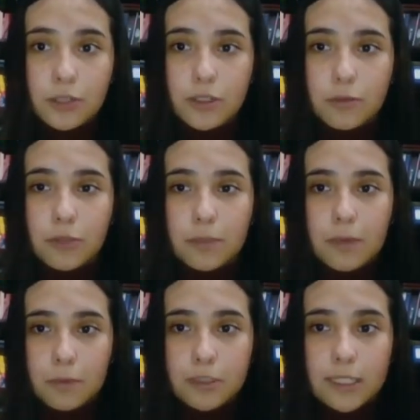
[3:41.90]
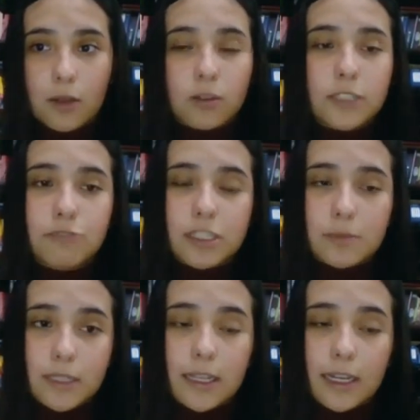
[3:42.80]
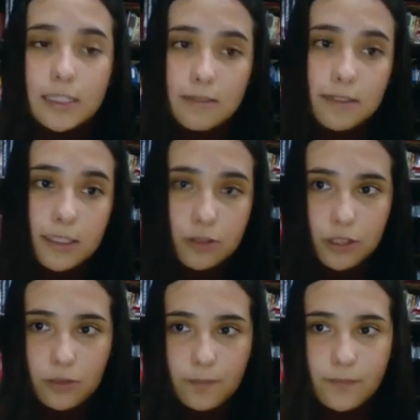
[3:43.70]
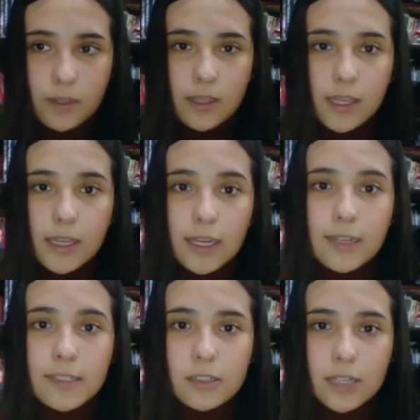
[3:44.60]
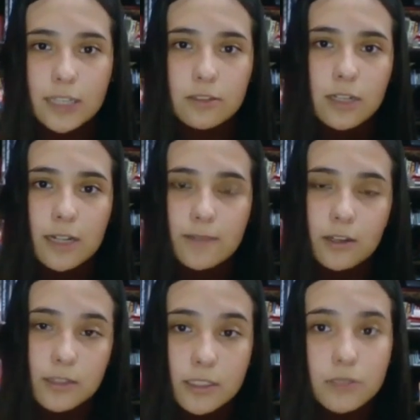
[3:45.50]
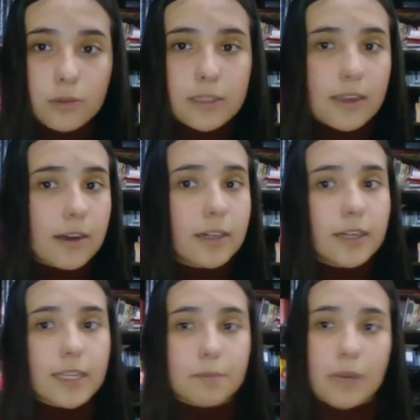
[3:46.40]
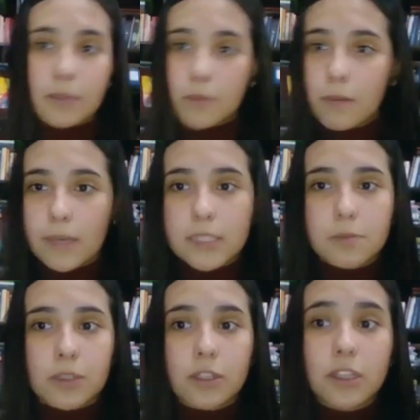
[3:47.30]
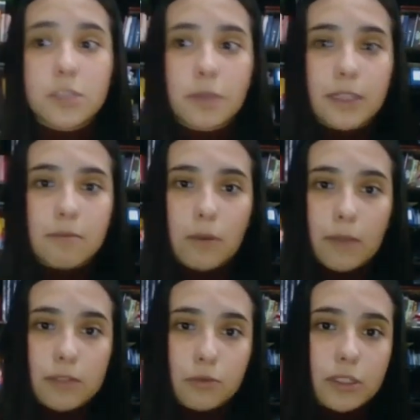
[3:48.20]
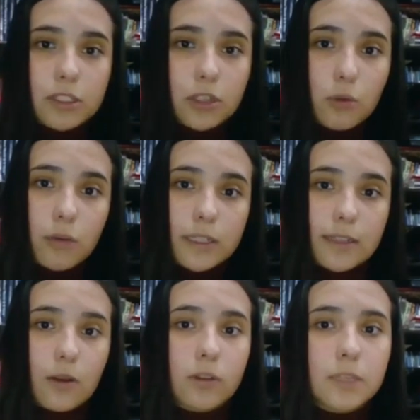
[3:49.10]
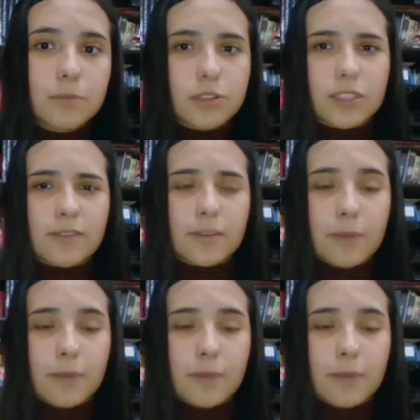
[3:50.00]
it with people that only transmit negativity to you. It is okay to help others when they are in bad moments, but not spending moments with someone that only perceives the bad